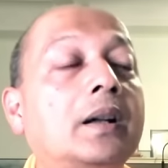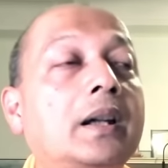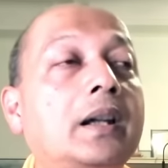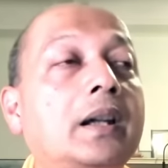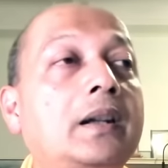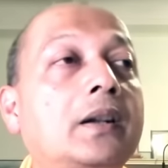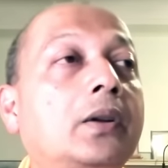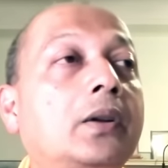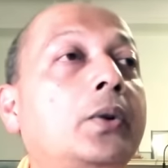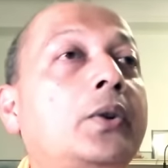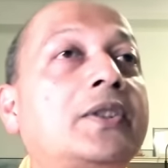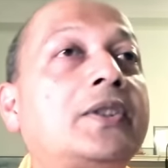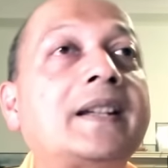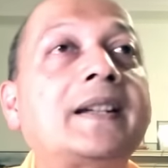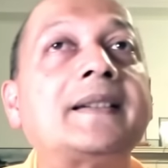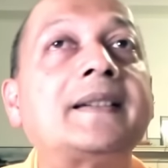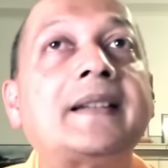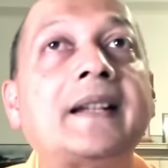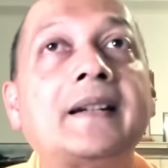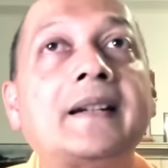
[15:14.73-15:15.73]
in a good
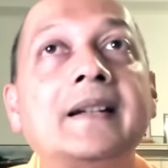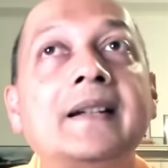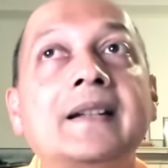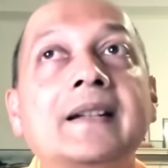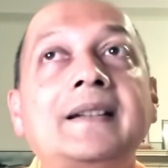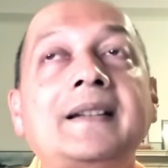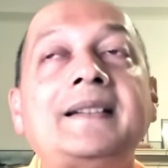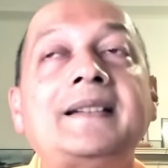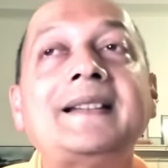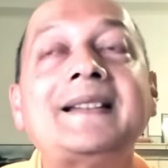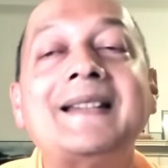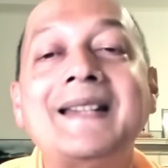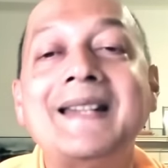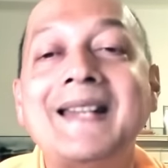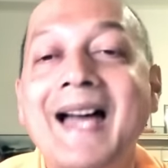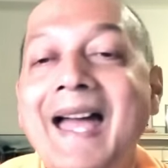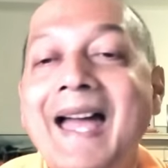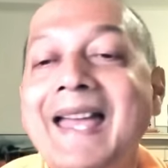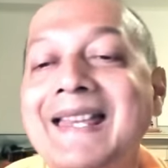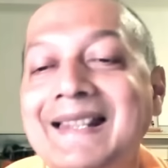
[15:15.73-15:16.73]
sense that this is
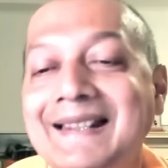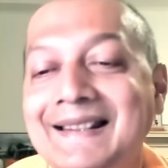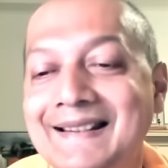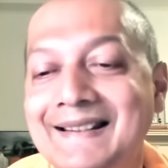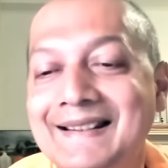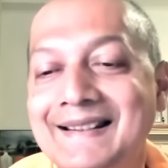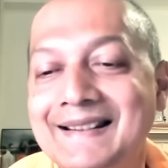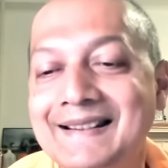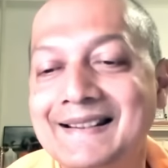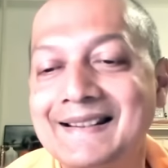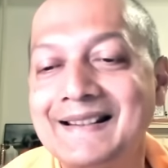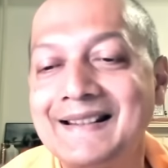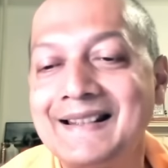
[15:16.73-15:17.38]
nice.